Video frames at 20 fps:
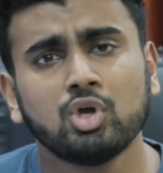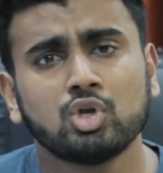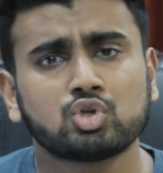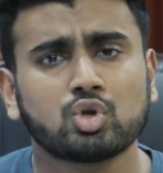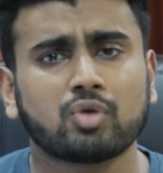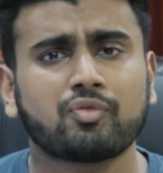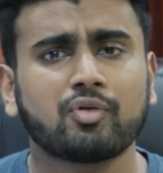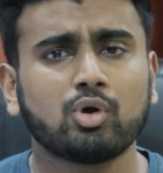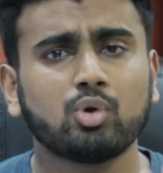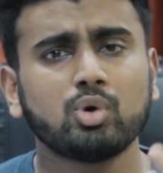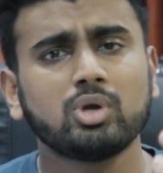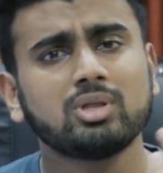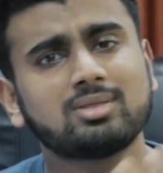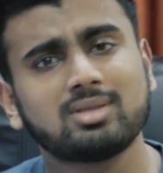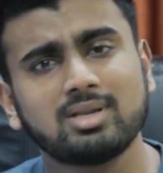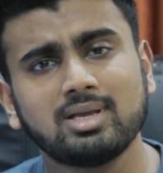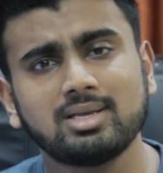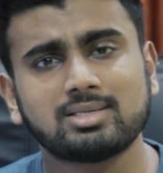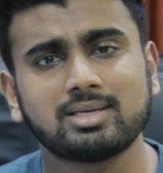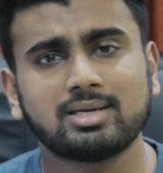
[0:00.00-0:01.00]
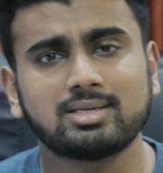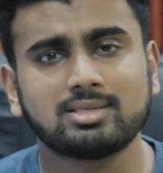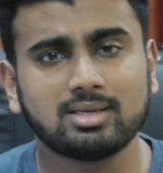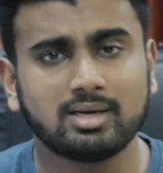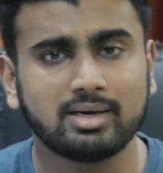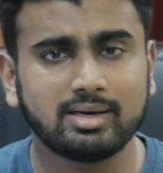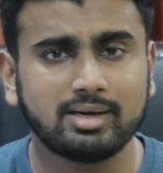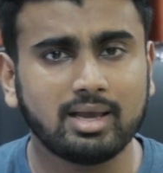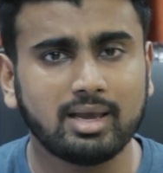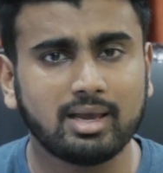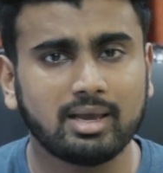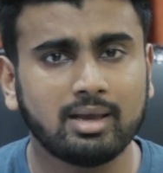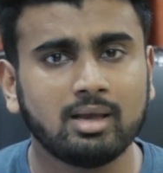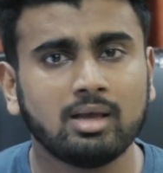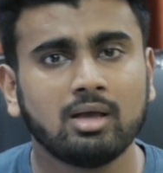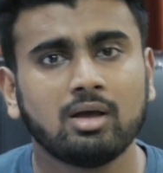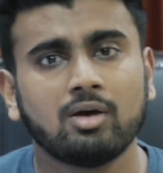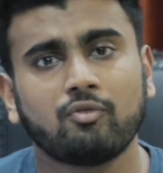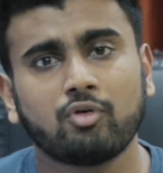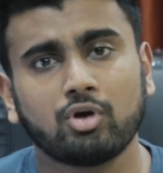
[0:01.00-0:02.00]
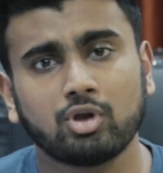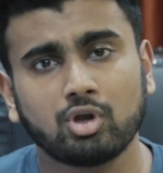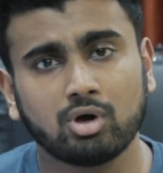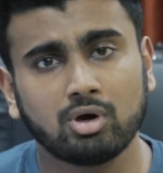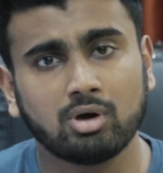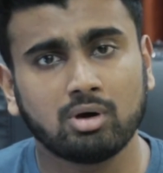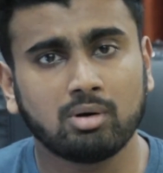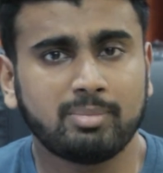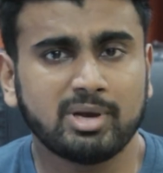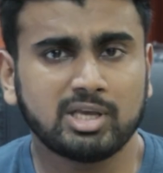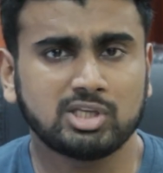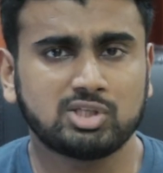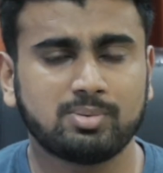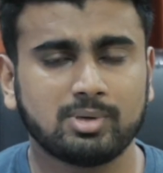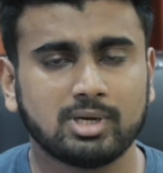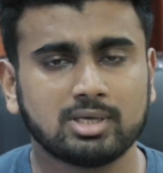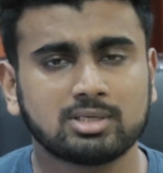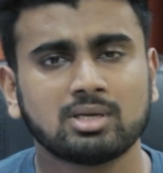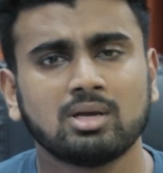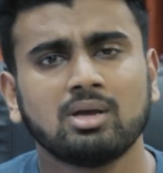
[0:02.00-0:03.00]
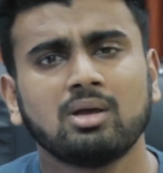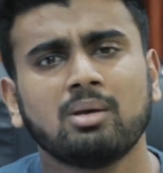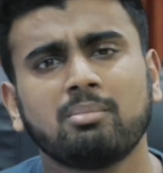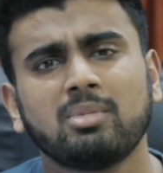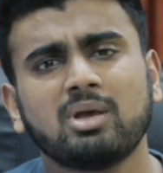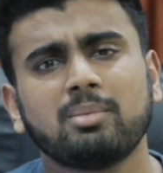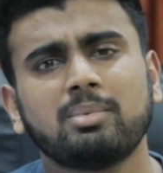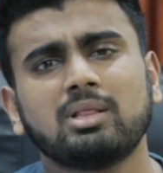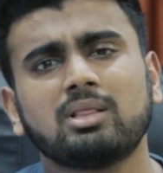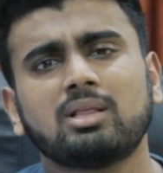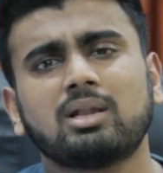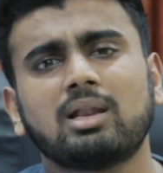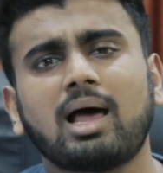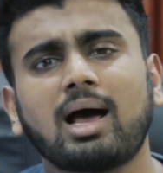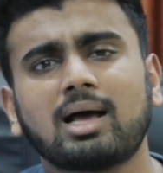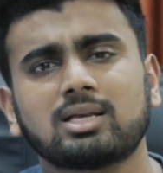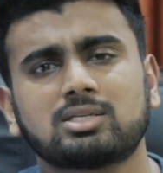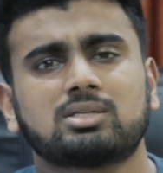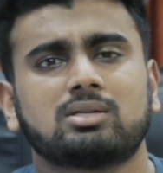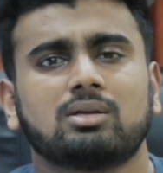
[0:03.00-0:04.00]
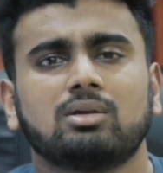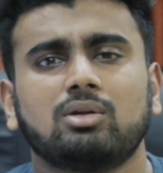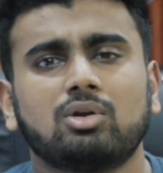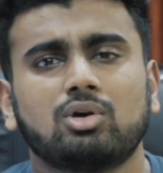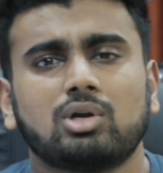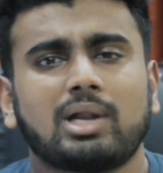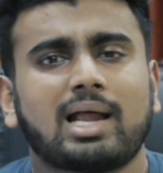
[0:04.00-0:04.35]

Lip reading: So if you're doing 3 sets in a day for your bench press, maybe in the last